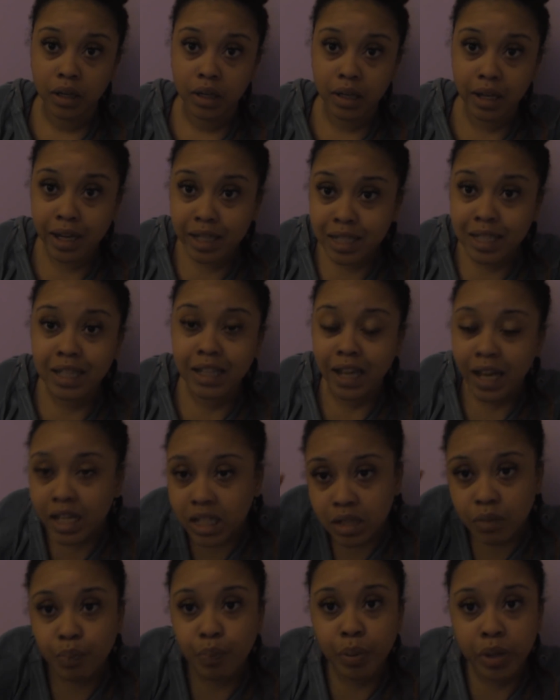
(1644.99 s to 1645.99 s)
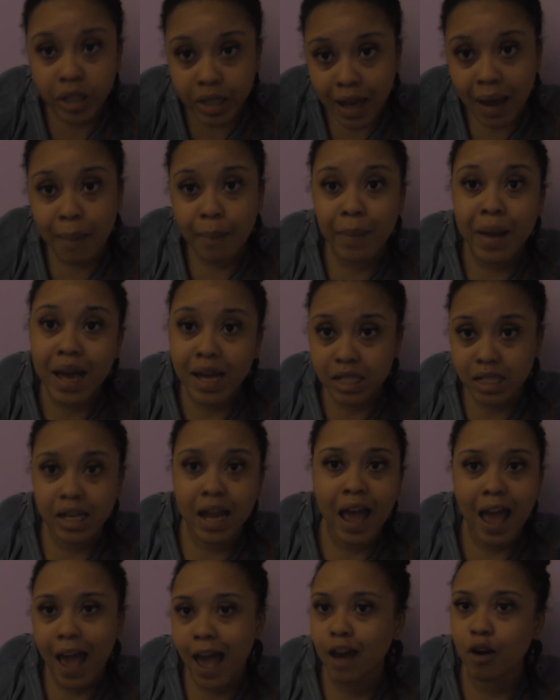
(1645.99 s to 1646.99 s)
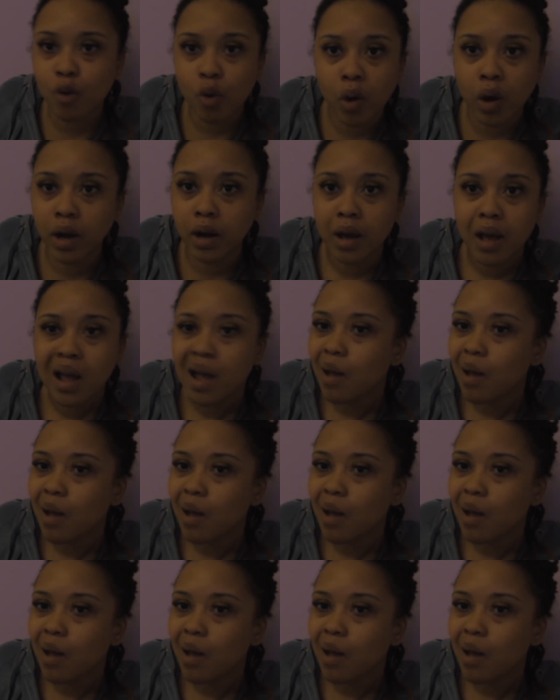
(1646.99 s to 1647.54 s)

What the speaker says: Let's put that master hat on.